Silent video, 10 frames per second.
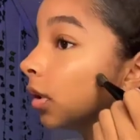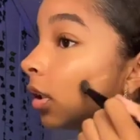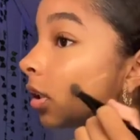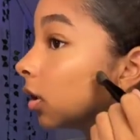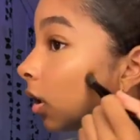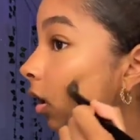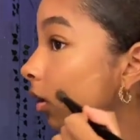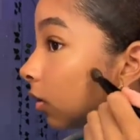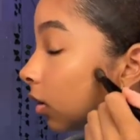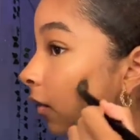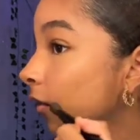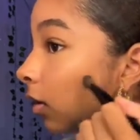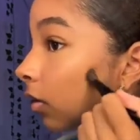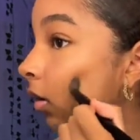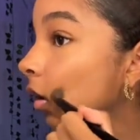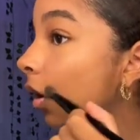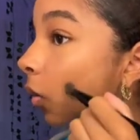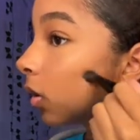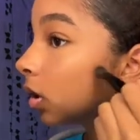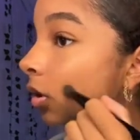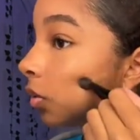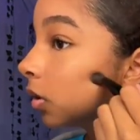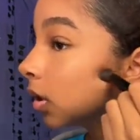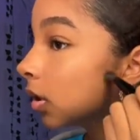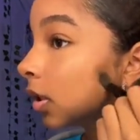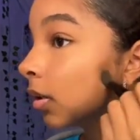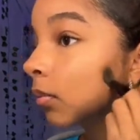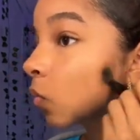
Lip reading: wish you could feel what you say.